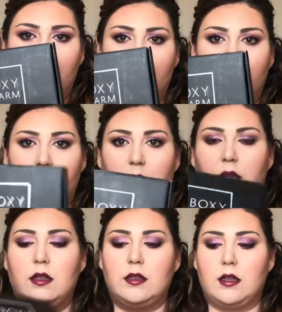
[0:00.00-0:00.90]
Here it
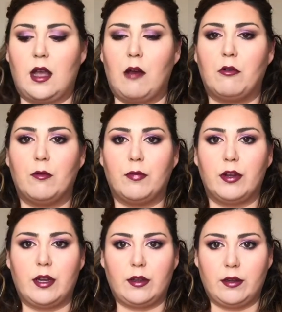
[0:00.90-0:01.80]
is. I will
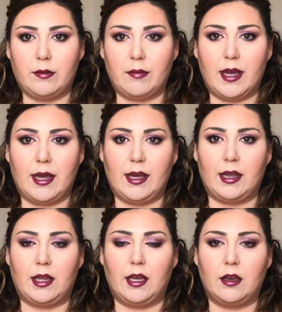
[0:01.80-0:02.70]
put
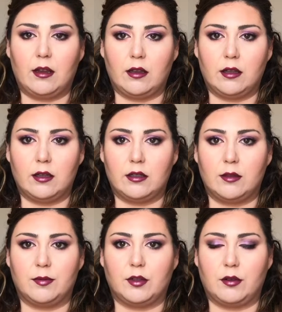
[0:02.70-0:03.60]
my link on
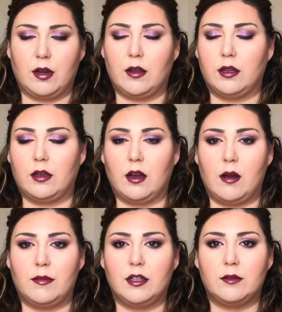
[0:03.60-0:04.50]
the
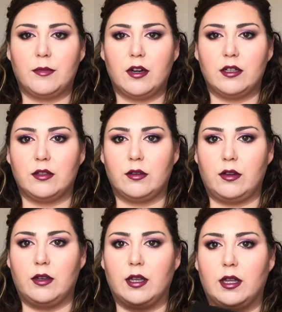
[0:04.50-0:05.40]
comments bar so
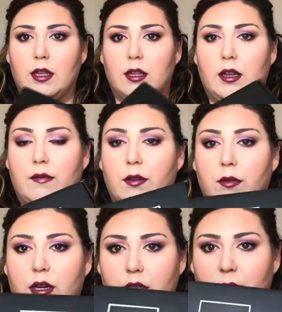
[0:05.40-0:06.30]
you can, if you
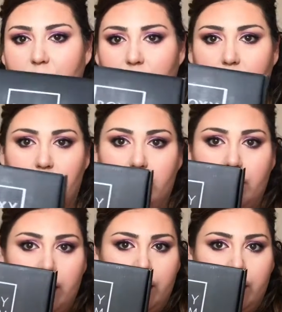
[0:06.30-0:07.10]
want to subscribe.